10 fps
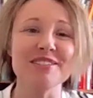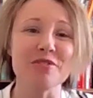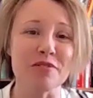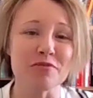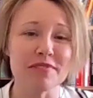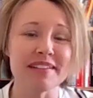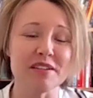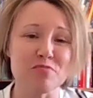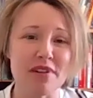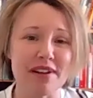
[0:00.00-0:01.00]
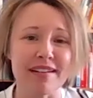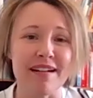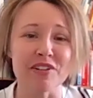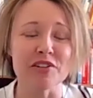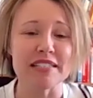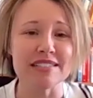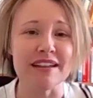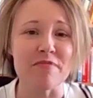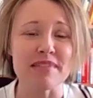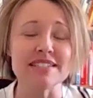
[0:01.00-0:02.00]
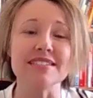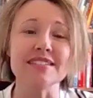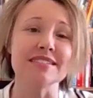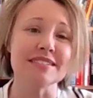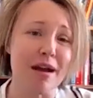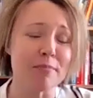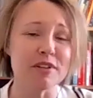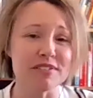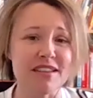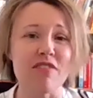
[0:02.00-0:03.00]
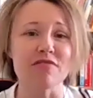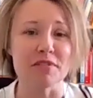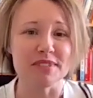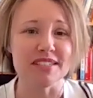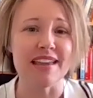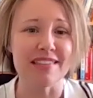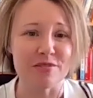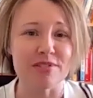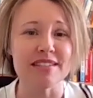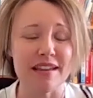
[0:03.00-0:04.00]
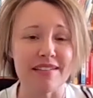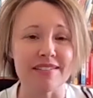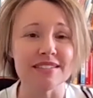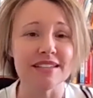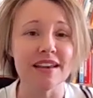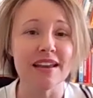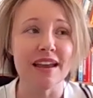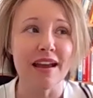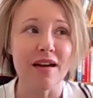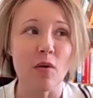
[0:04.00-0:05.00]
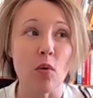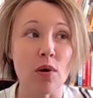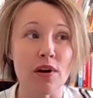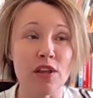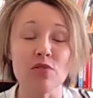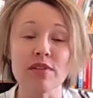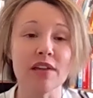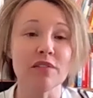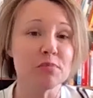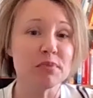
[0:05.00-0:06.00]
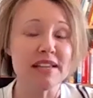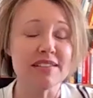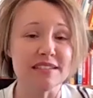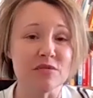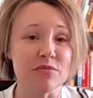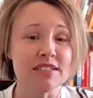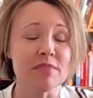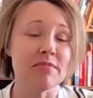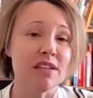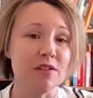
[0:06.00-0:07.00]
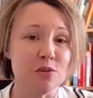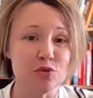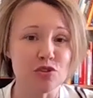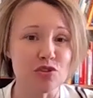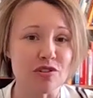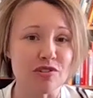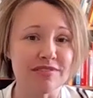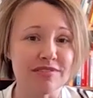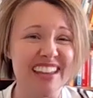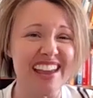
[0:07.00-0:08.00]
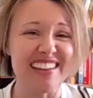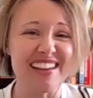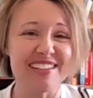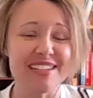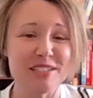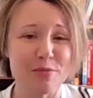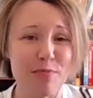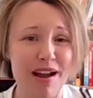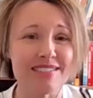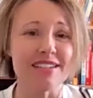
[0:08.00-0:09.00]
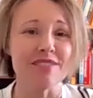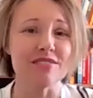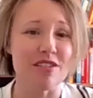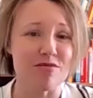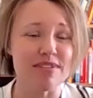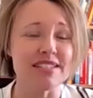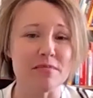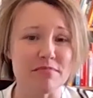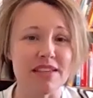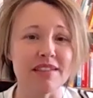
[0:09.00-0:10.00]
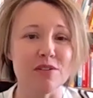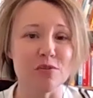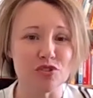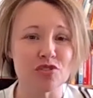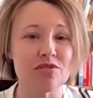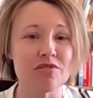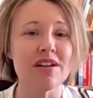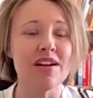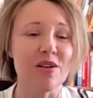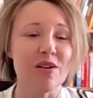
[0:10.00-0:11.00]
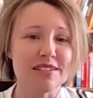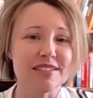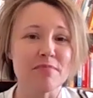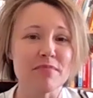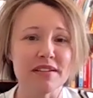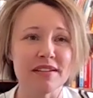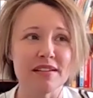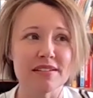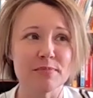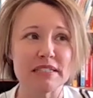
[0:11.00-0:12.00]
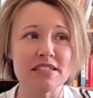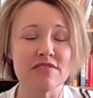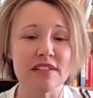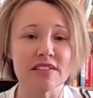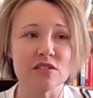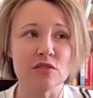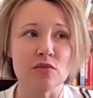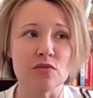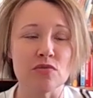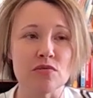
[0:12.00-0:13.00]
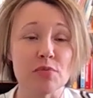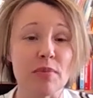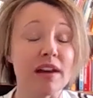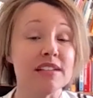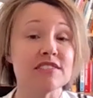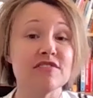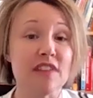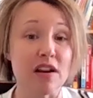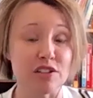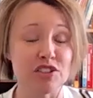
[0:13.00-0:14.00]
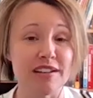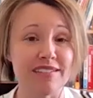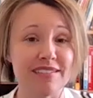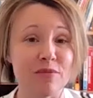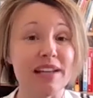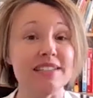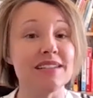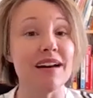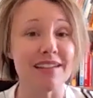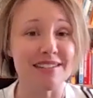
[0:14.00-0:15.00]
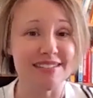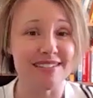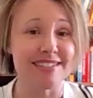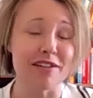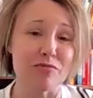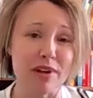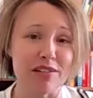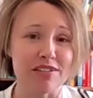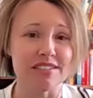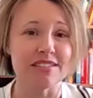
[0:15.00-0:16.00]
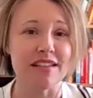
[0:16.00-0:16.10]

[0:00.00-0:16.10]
So a really important concrete step is to stop yourself from saying those things, or you can replace it with something neutral. If you can't yet get to positive, start with something neutral or something specific to your body's function, what it does instead of what it